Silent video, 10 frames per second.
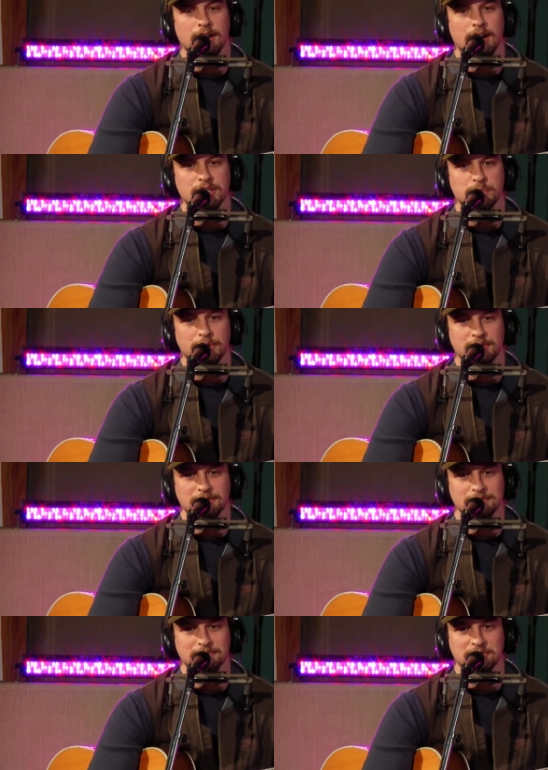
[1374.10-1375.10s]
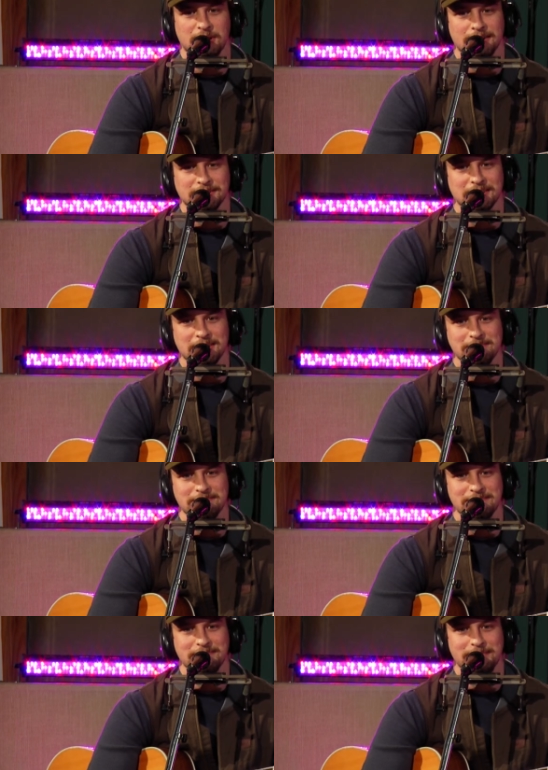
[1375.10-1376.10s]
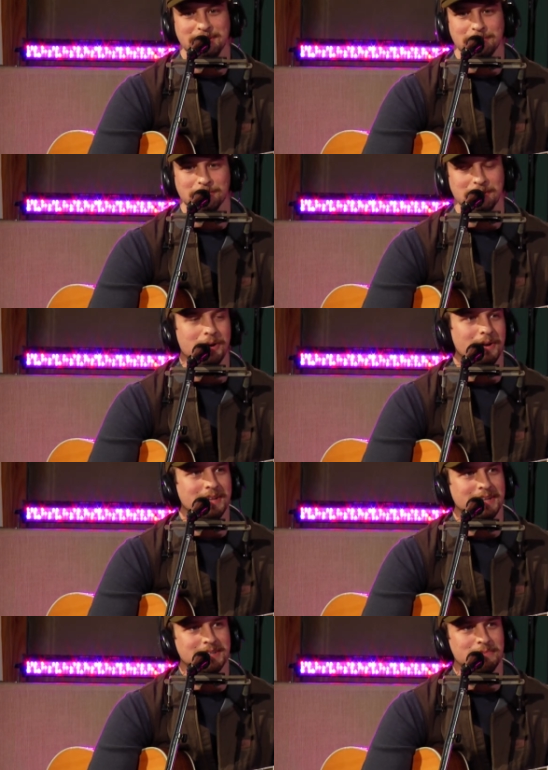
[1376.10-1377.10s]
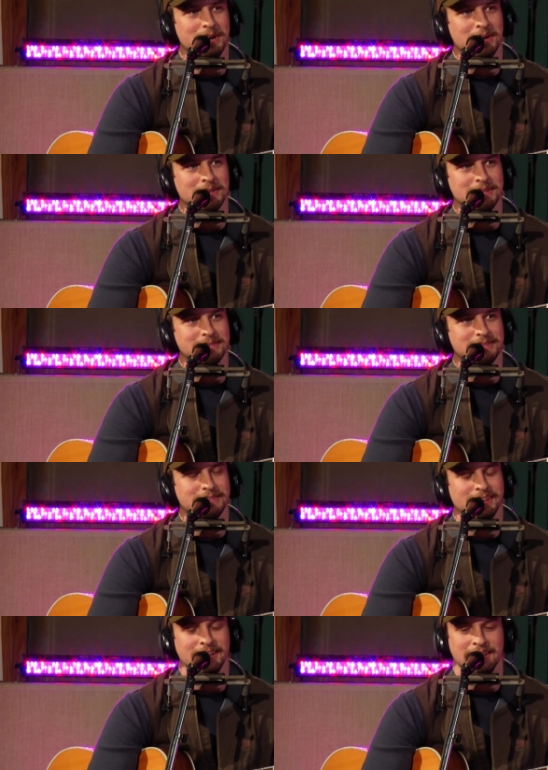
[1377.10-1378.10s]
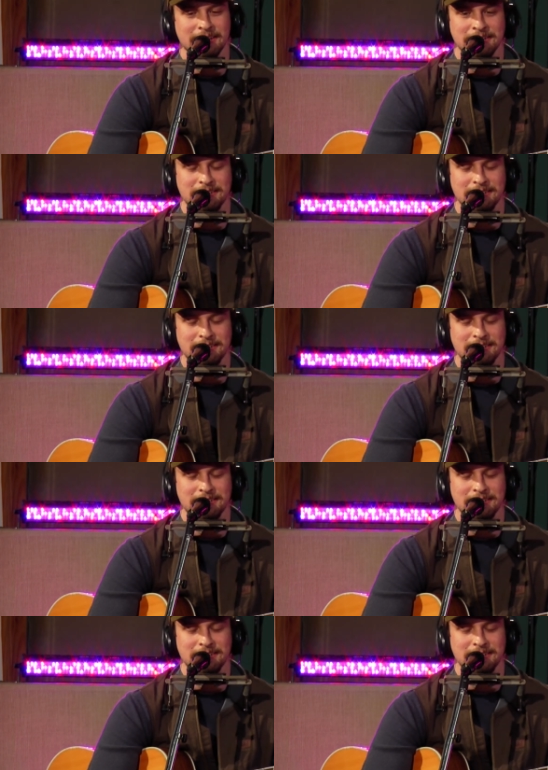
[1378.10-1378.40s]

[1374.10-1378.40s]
I spent a lot of time being really hard-headed about it. And,